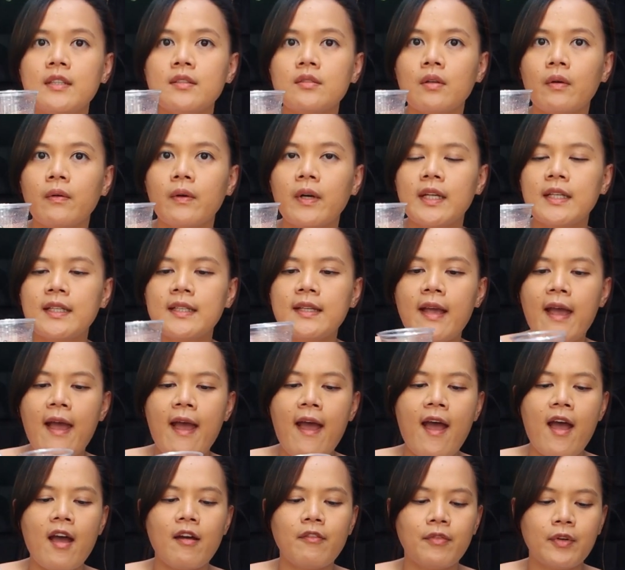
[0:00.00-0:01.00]
is already
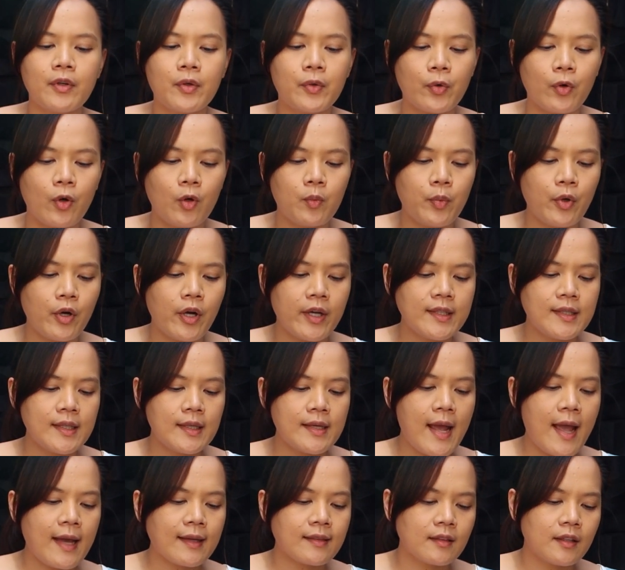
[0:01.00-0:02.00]
have a grow point
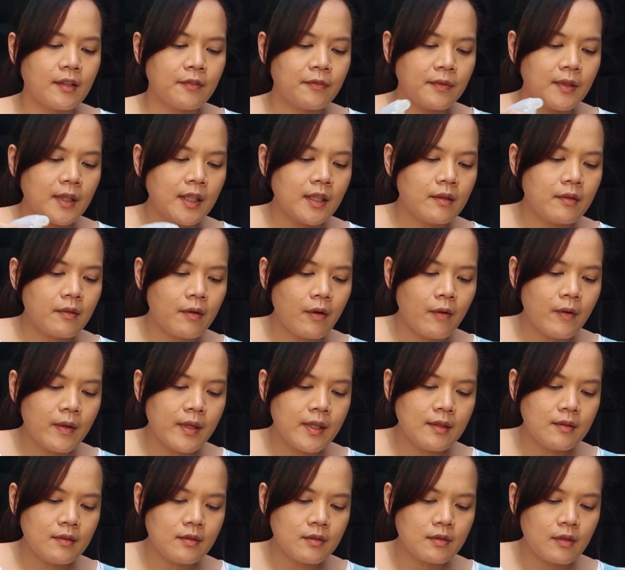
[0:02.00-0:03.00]
that actively
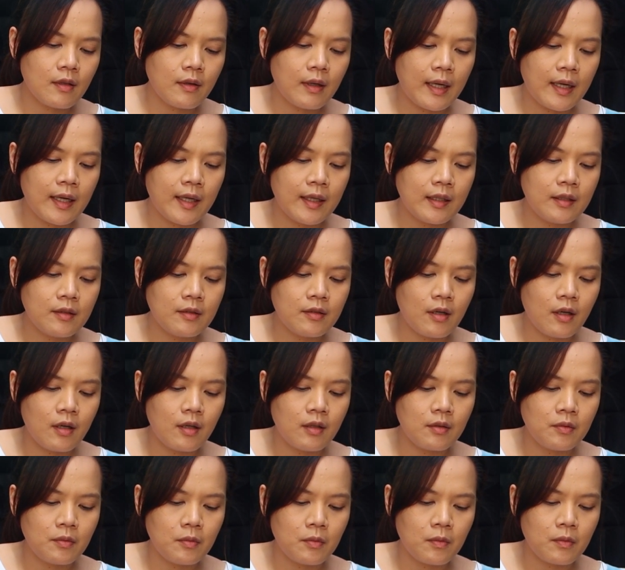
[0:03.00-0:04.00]
growing, so I
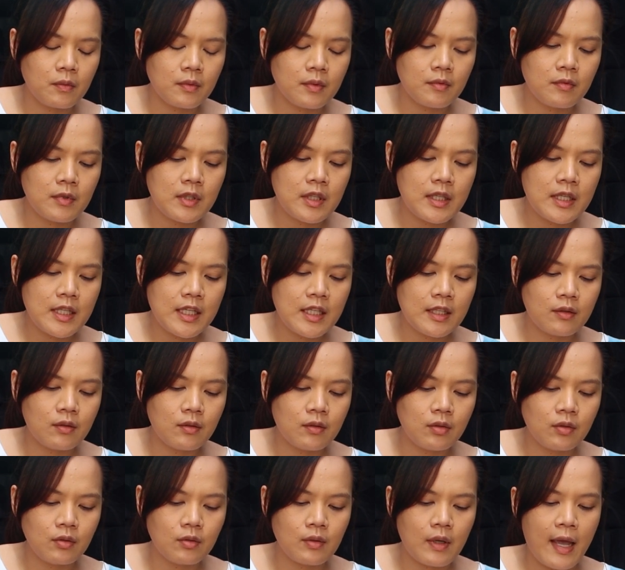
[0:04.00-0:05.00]
don't need
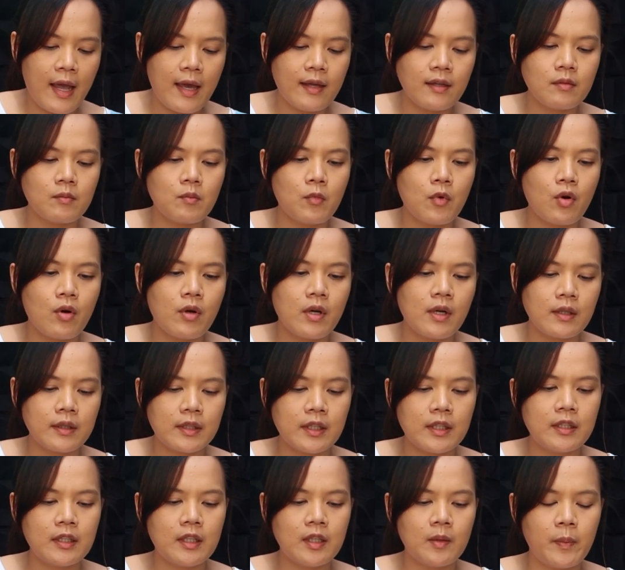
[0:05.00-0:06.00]
to add more
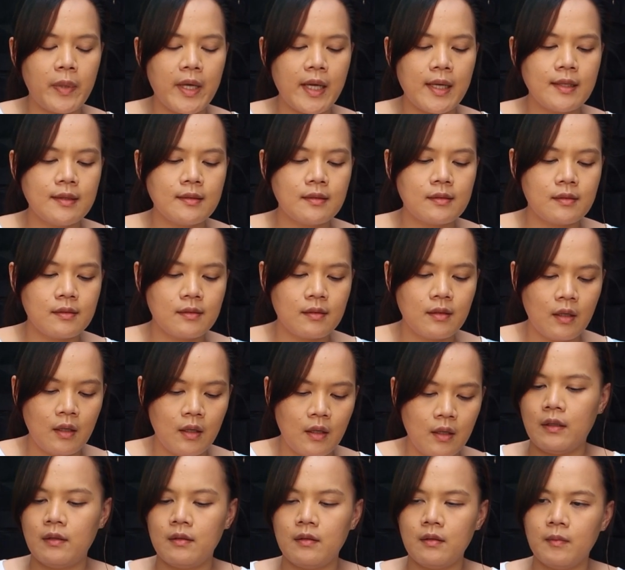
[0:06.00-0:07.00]
Kiki paste.
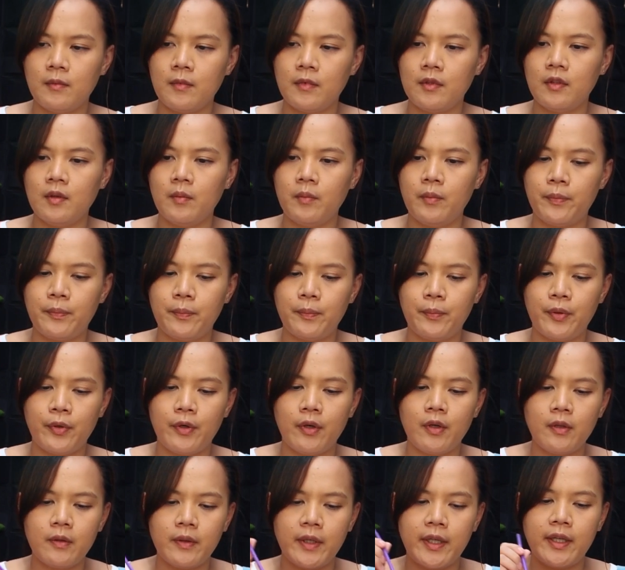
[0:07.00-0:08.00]
So I'm gonna
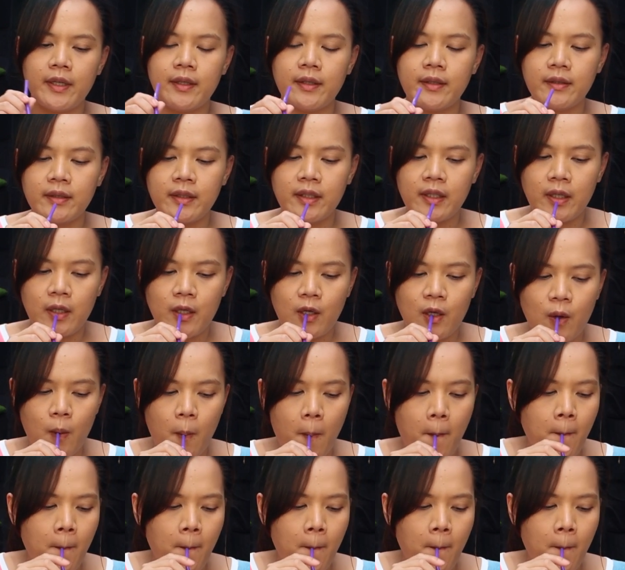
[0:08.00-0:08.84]
blow air in here.